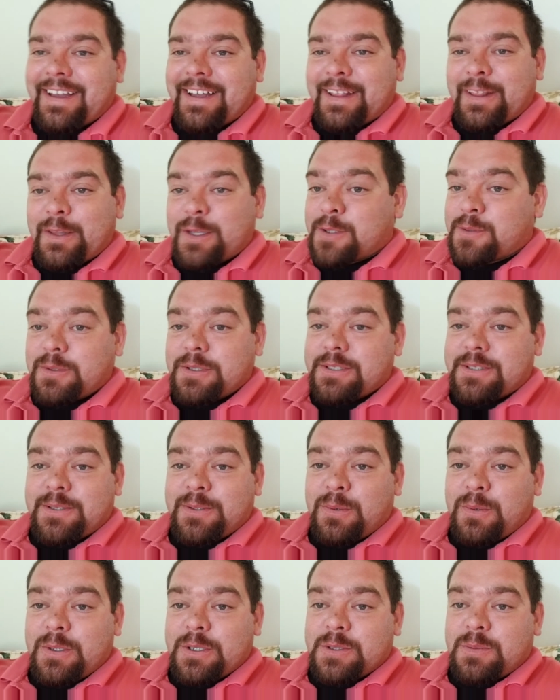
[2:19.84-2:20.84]
This wasn't the
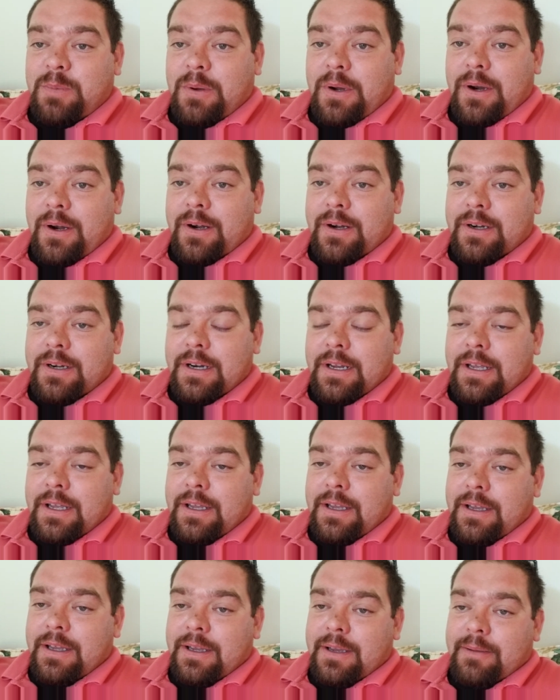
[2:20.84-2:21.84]
worst part.
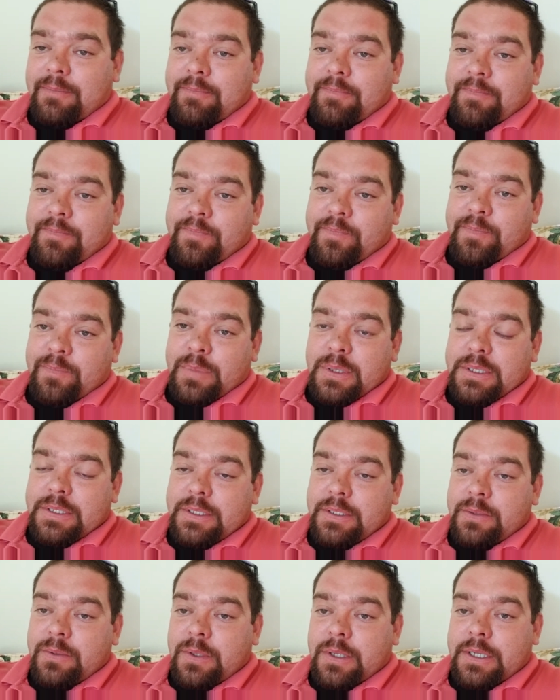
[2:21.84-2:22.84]
But
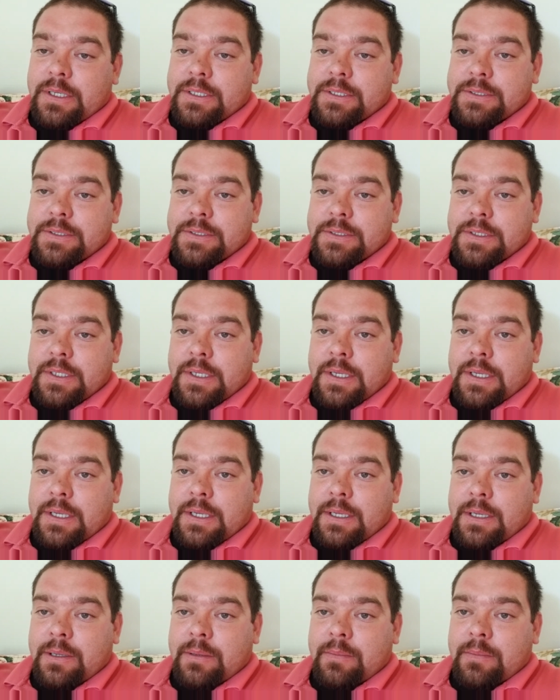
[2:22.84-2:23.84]
anyways,
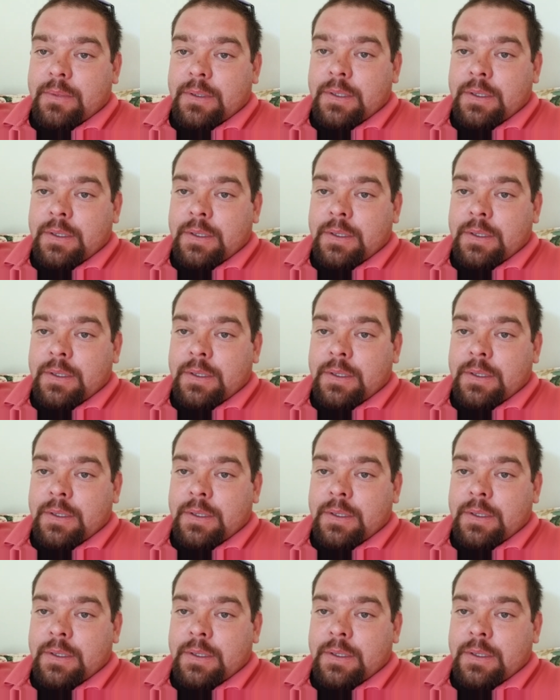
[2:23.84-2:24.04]
I